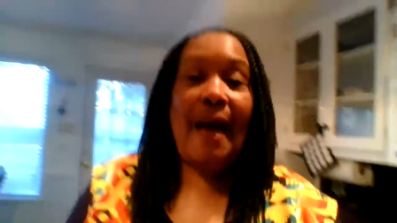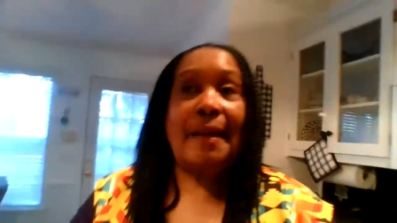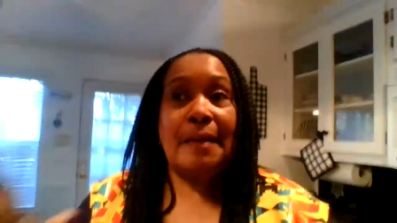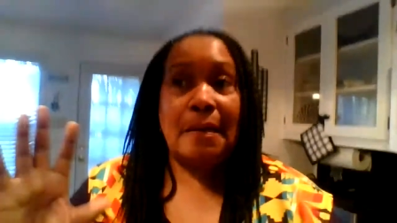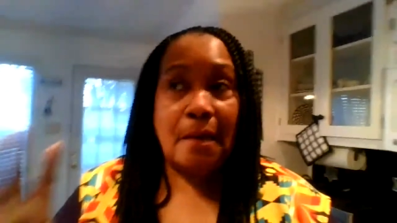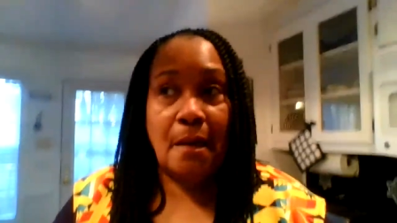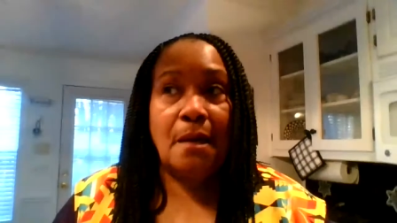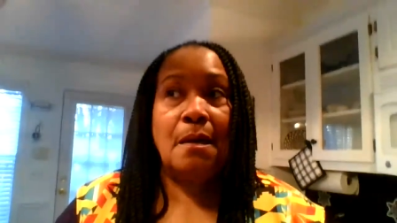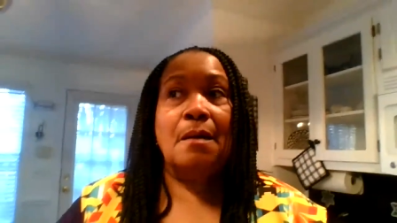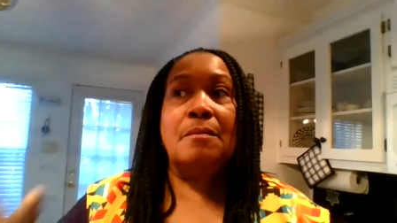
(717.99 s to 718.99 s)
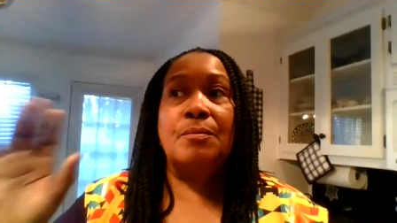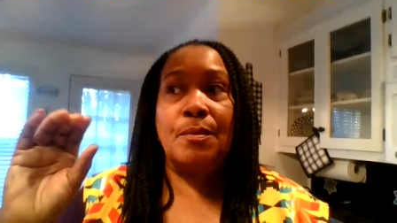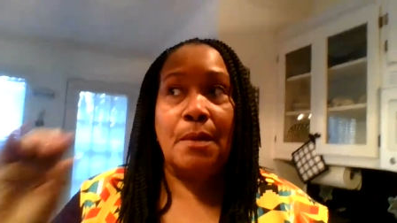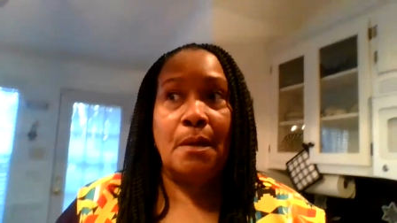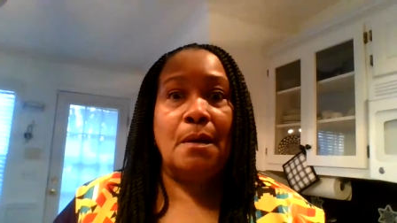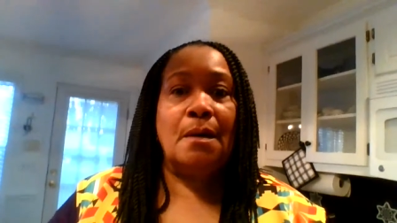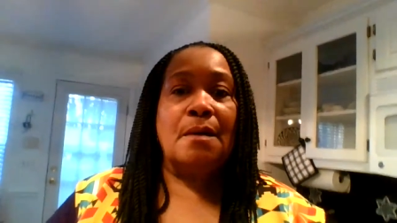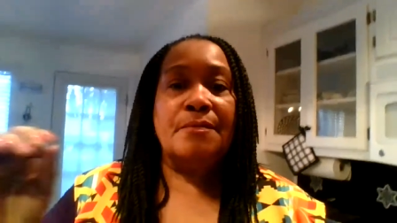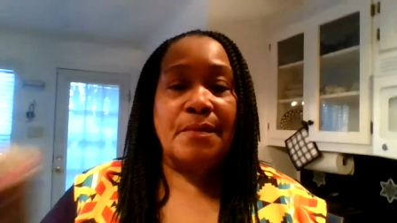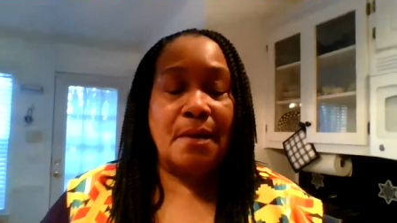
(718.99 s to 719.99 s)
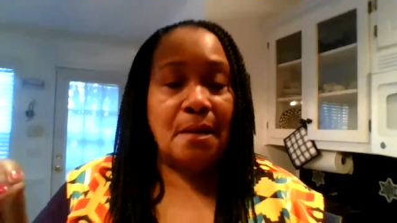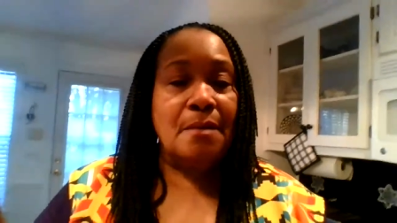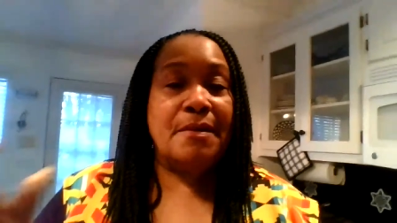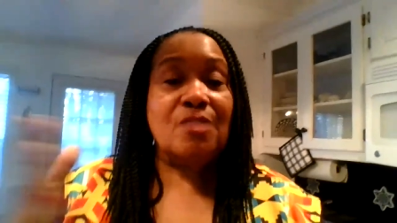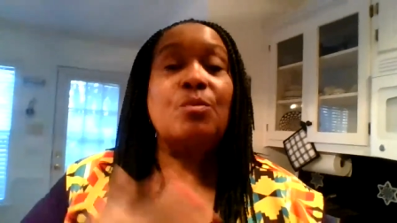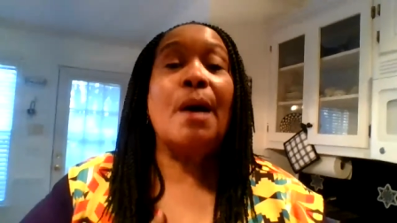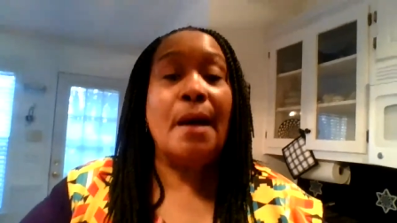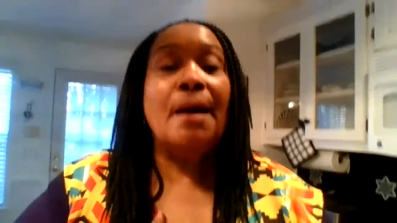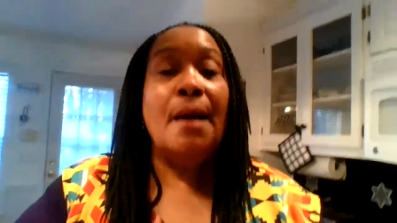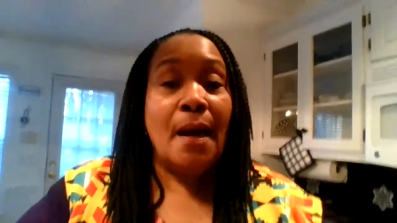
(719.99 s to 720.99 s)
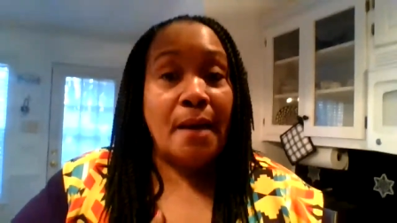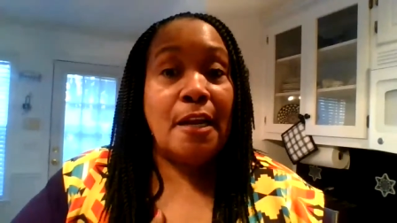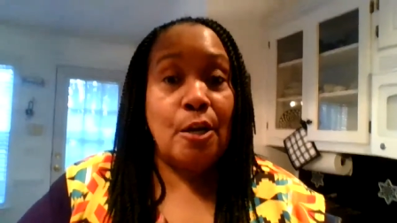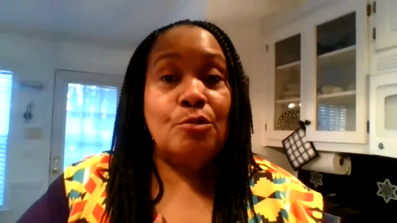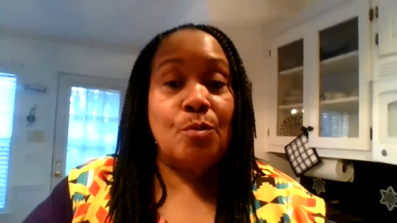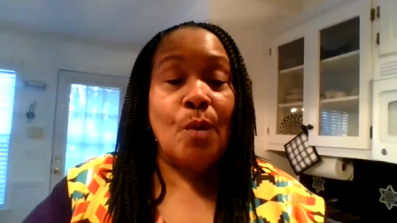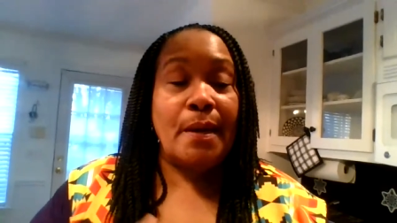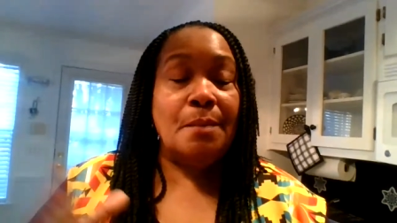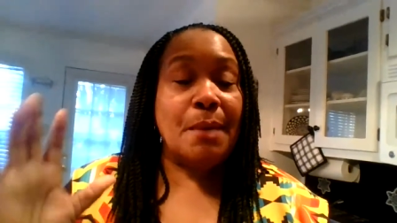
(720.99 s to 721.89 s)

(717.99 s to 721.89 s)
I love. That's why I need to lose some weight.